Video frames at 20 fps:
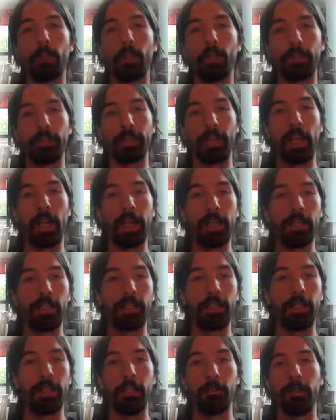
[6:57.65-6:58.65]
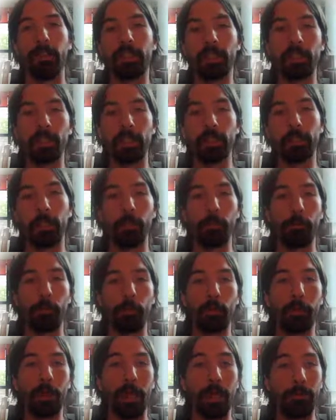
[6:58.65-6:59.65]
unsigned 8-bit integer we
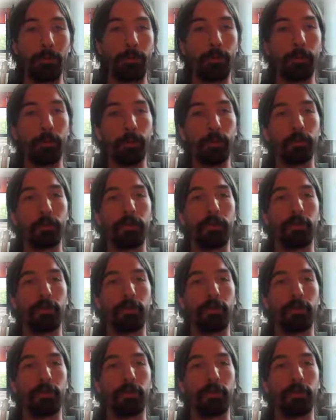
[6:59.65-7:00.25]
would have floats